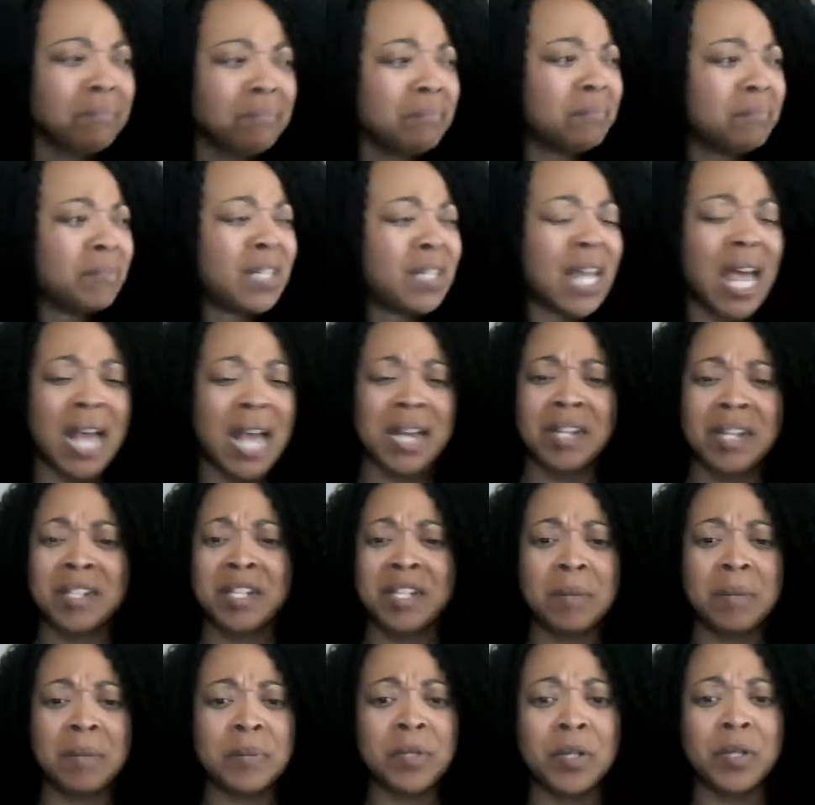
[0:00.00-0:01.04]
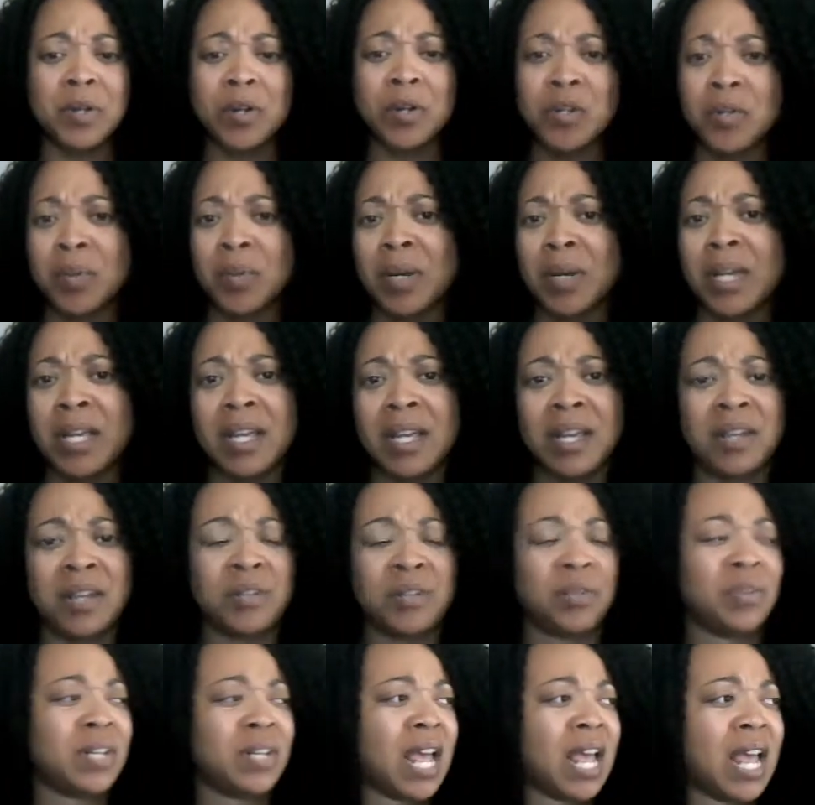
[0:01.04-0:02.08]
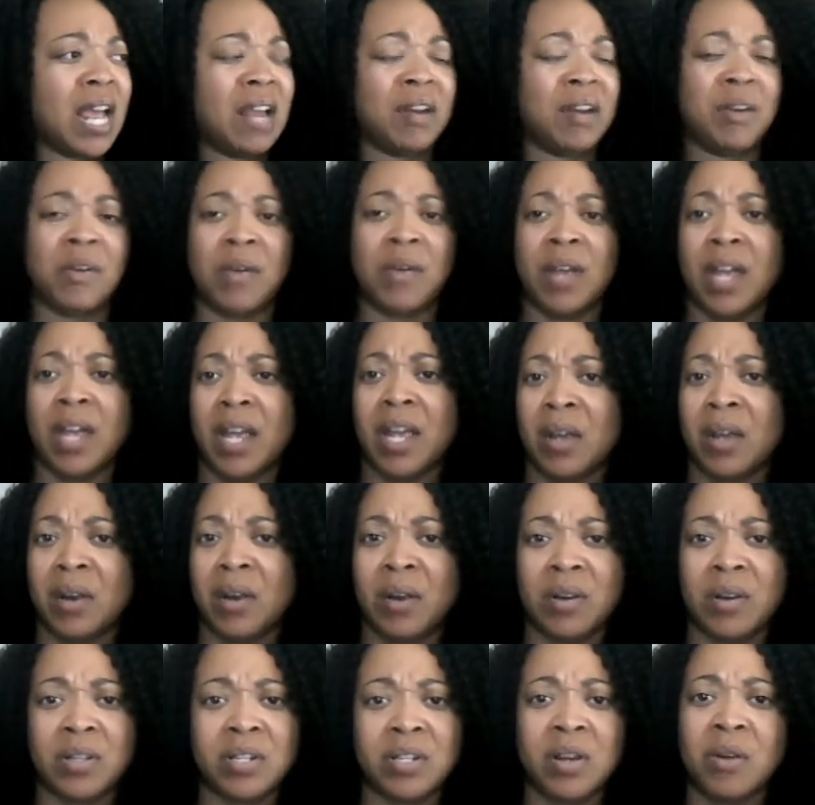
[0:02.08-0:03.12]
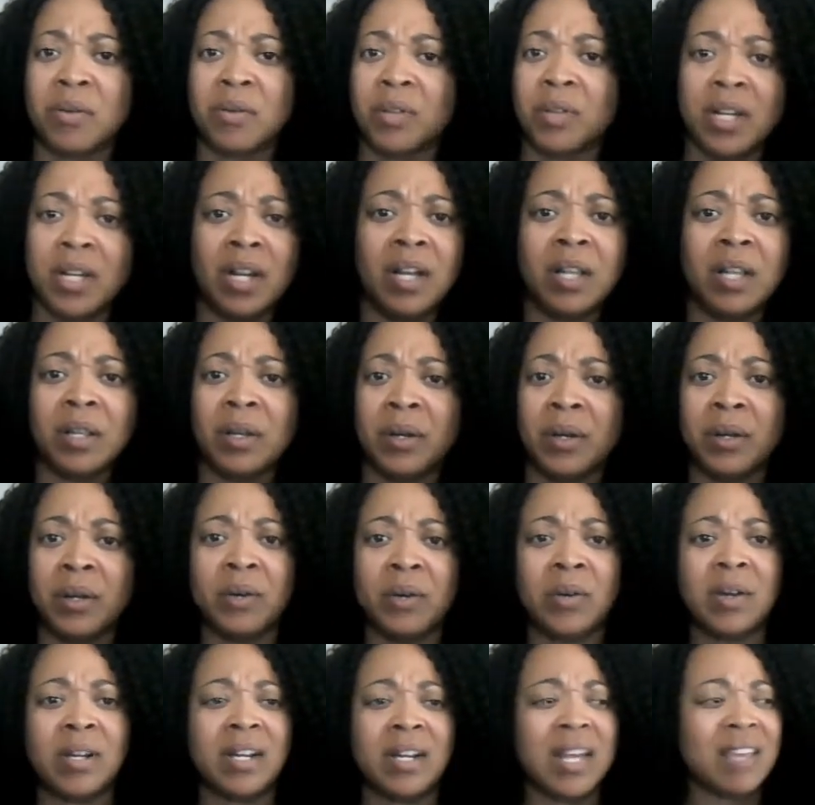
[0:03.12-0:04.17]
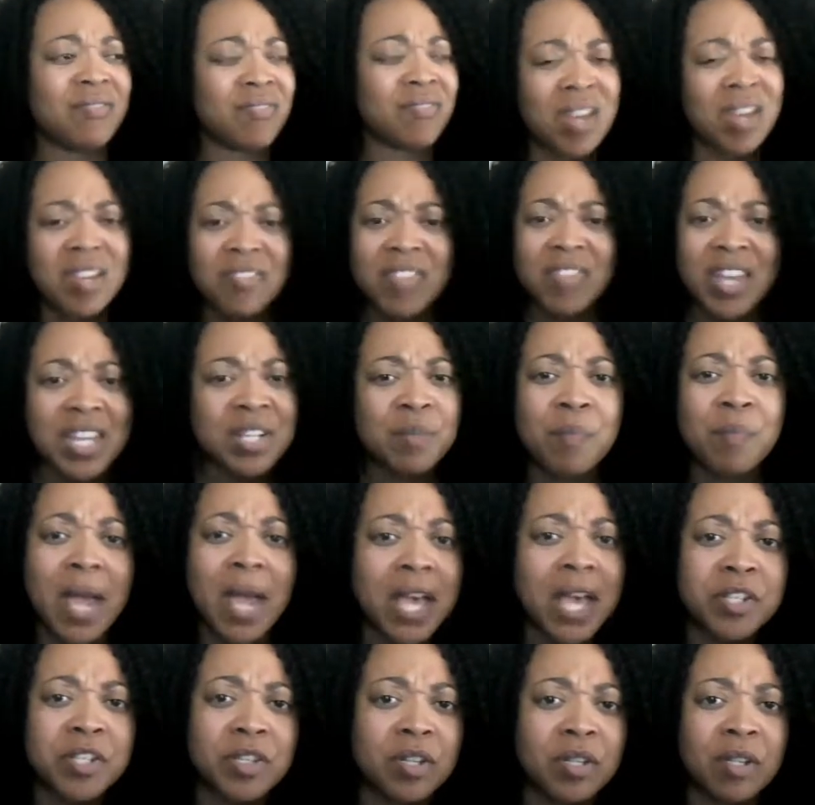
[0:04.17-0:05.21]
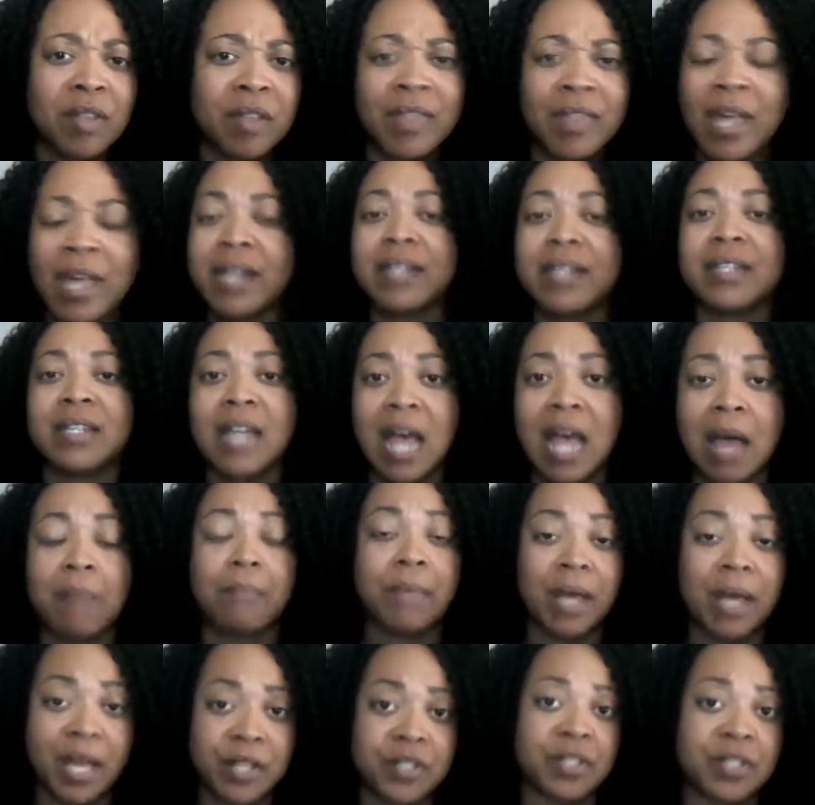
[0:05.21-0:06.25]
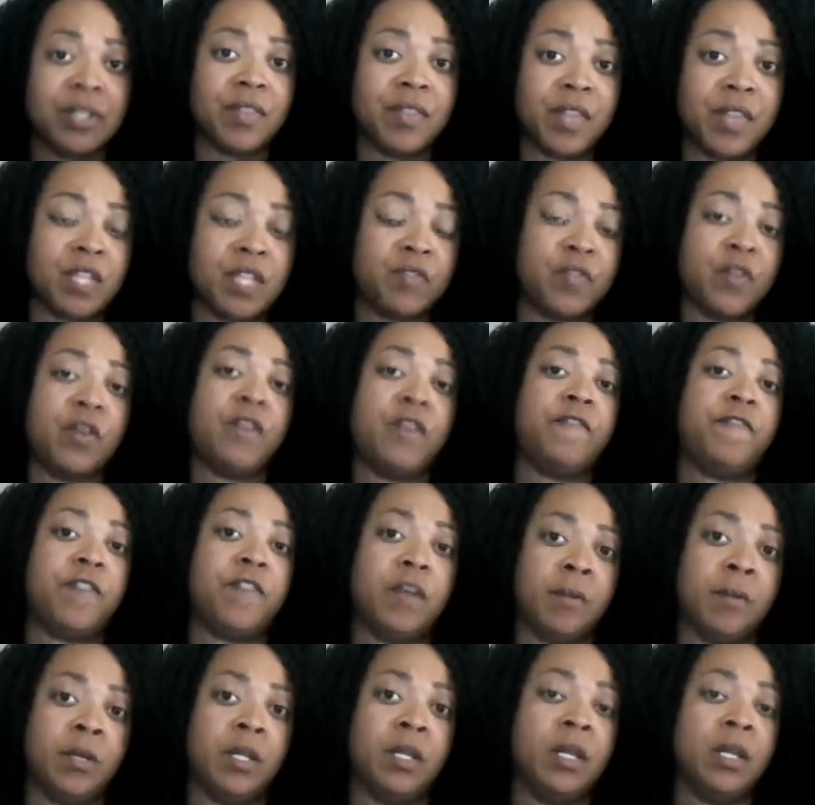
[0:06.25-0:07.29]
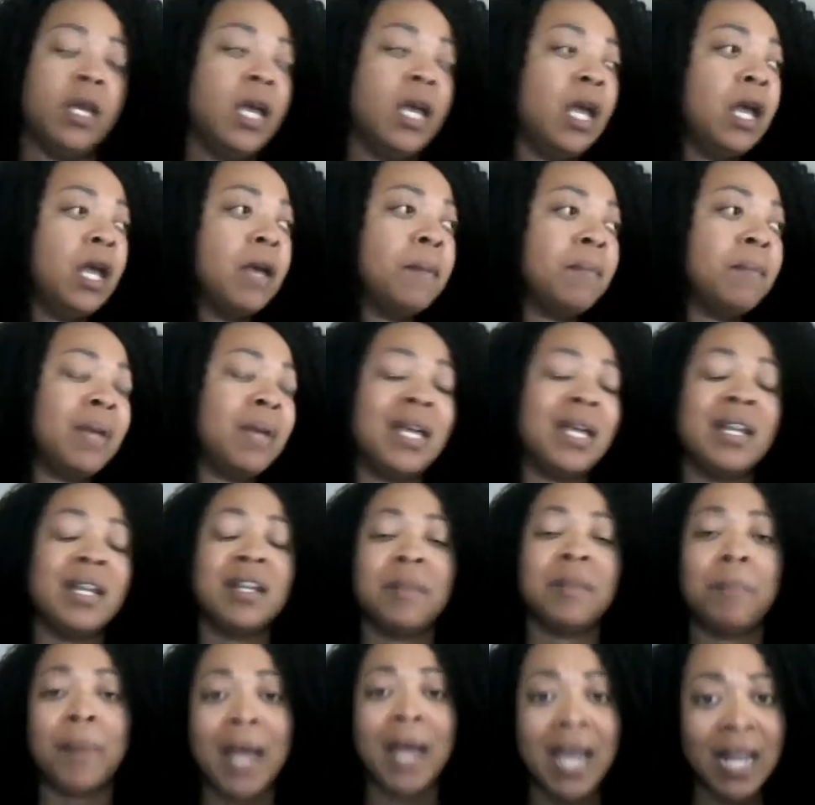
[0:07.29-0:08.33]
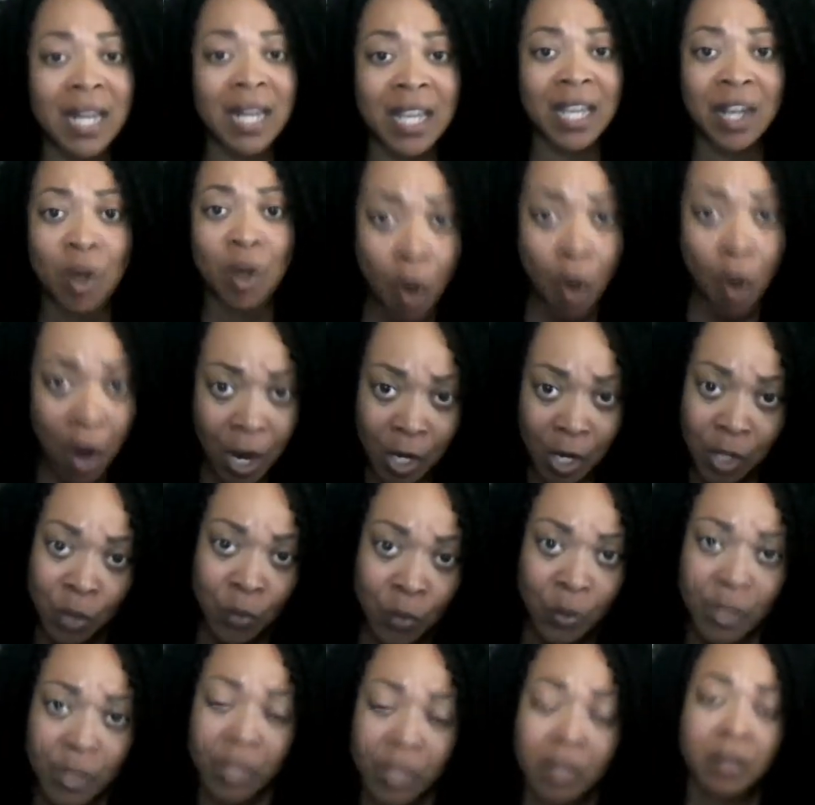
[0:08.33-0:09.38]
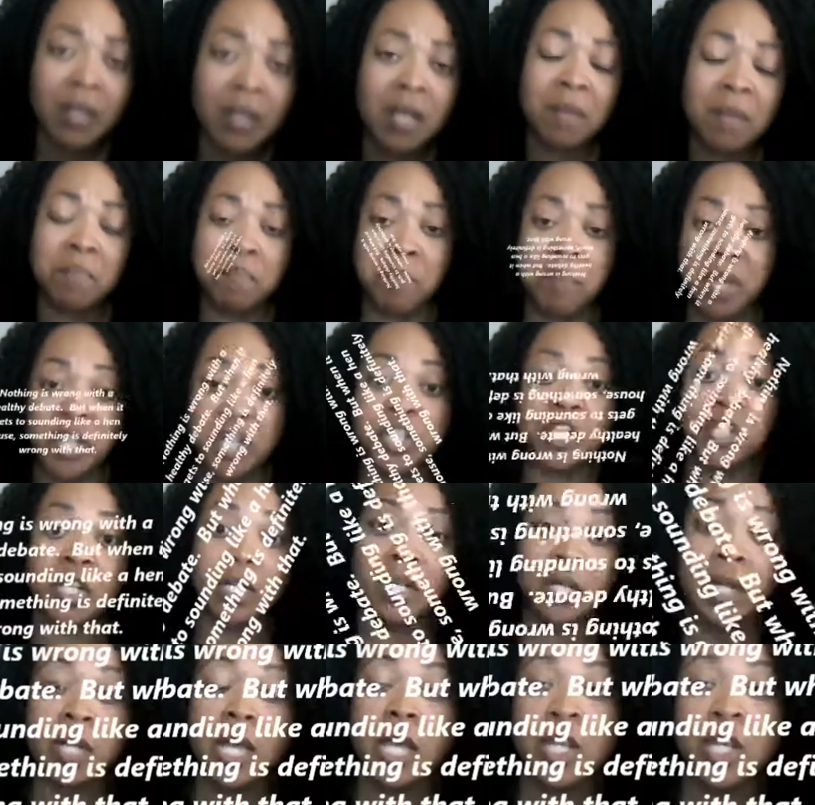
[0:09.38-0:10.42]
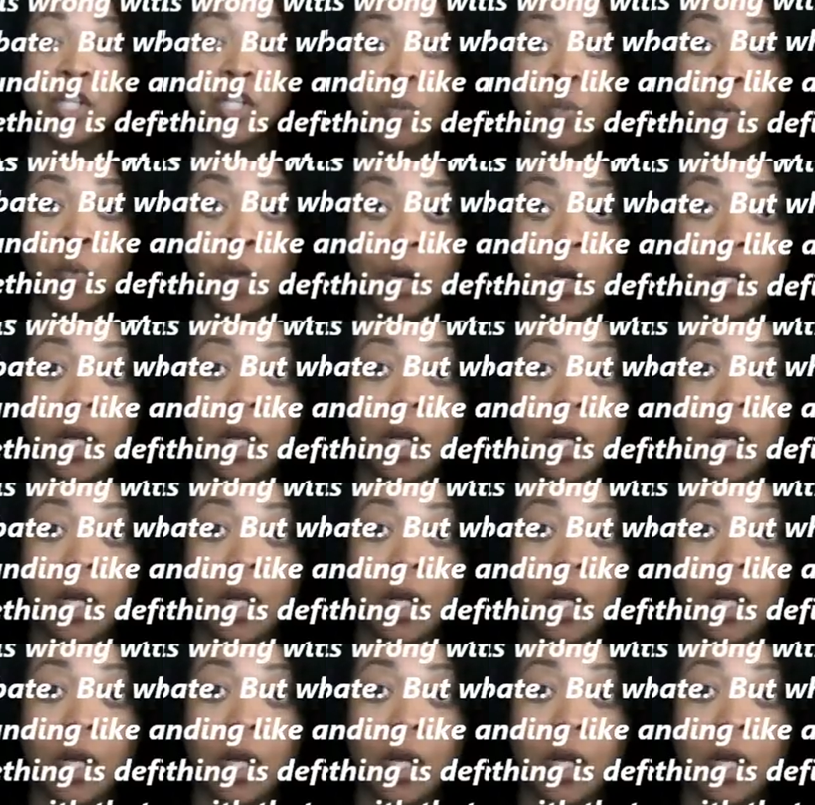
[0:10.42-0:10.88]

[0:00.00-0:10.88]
dyeing the tips of their dreads, or dyeing their hair a certain color, and they think that's masculine. That is not masculine. That's very feminine. Men debating and arguing, bitching, as you want to